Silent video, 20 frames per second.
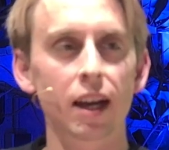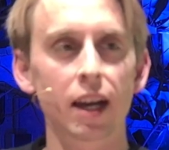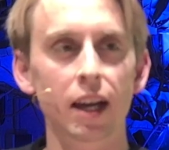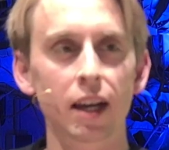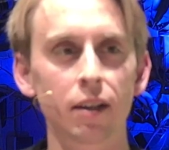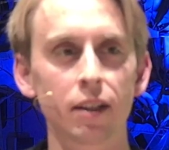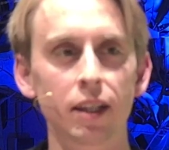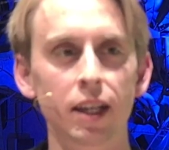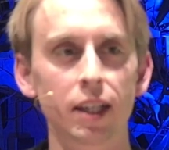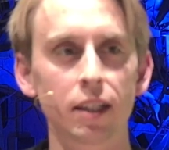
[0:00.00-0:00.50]

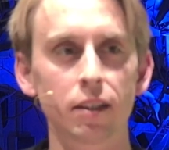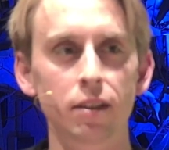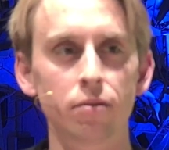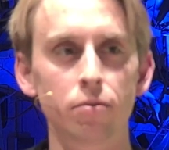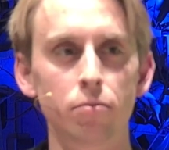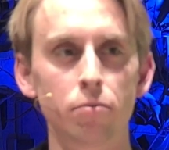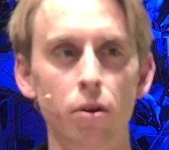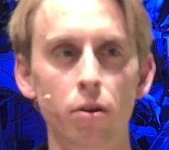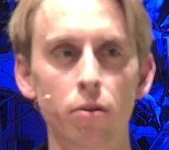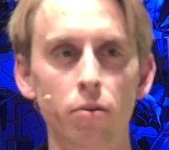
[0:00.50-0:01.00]
I ate
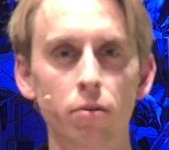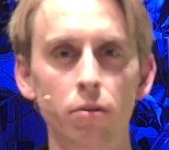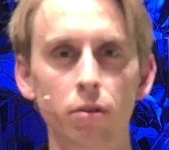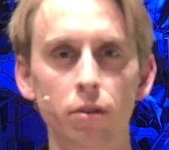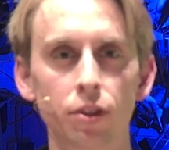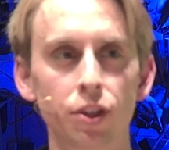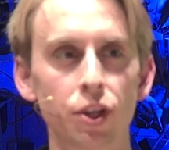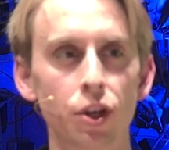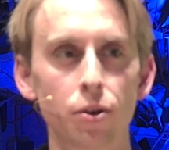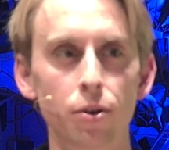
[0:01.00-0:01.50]
wrong
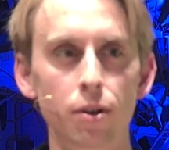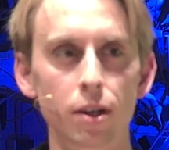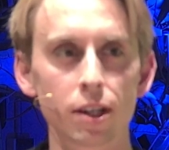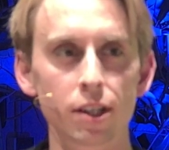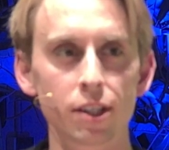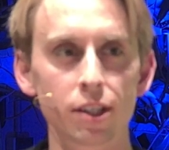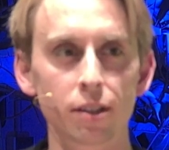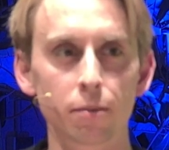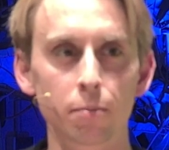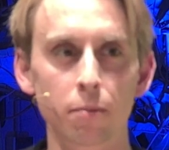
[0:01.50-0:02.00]

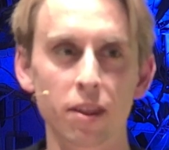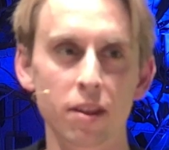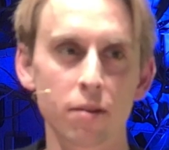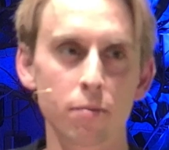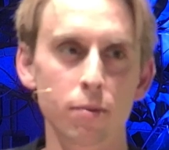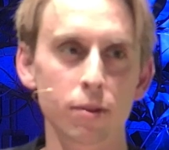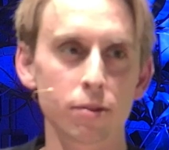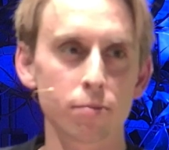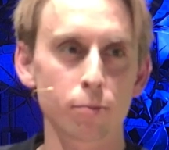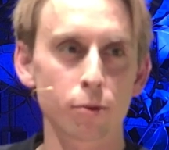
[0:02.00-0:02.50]
yogurt, but that
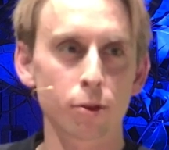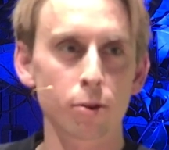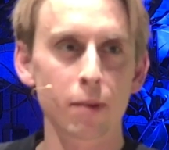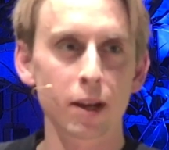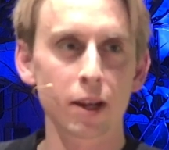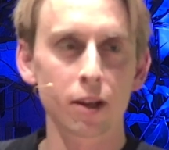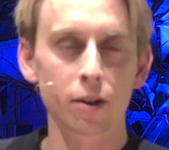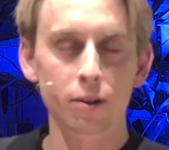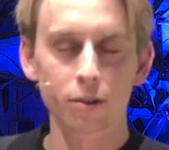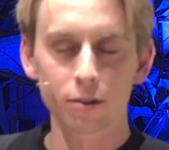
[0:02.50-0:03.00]
was more
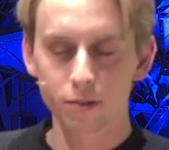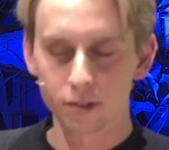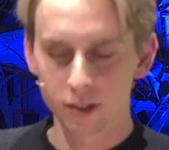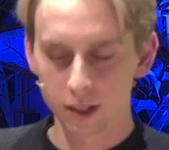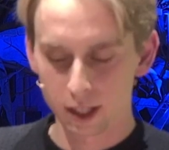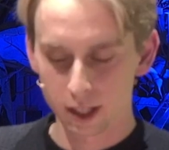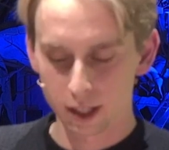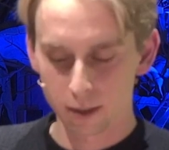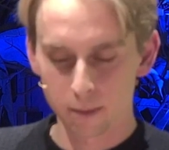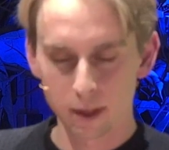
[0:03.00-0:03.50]
my own
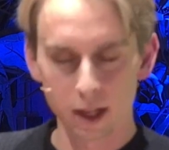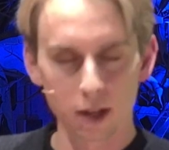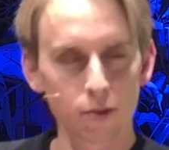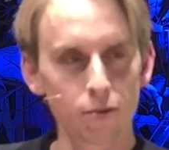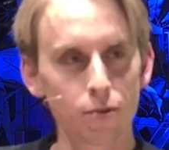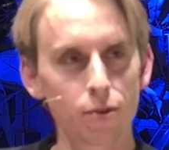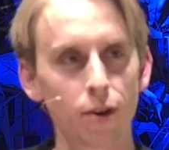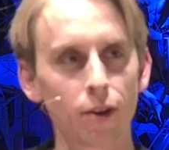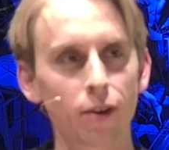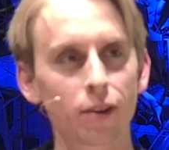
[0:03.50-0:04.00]
uh, my own
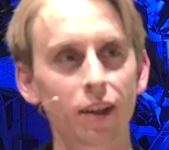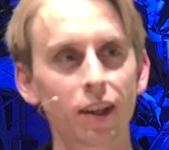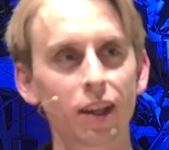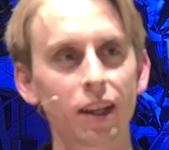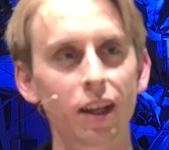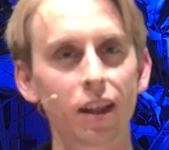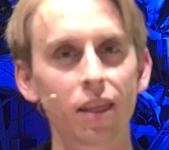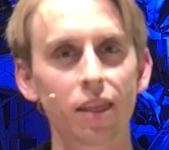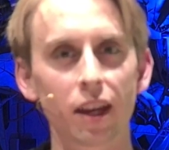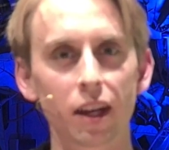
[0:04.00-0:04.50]
wrong,
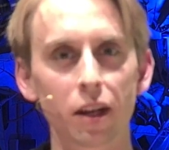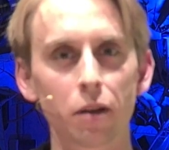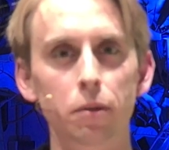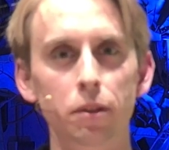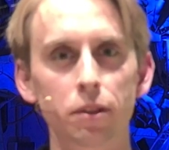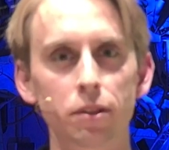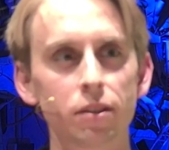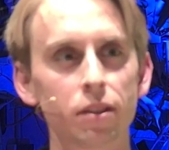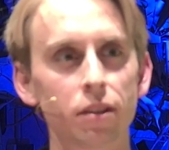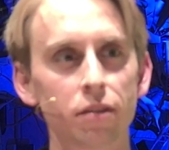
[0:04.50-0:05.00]
and then I
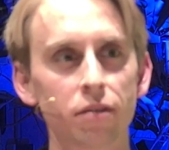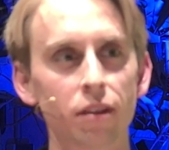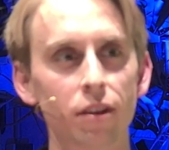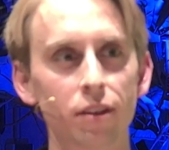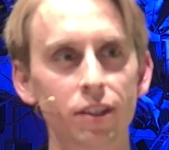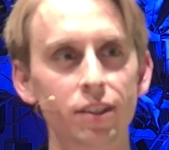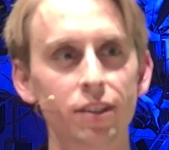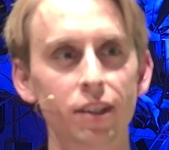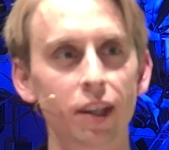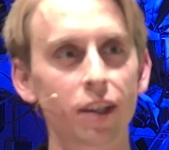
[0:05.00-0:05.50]
was uh,
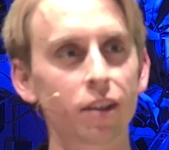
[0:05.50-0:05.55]
very sick,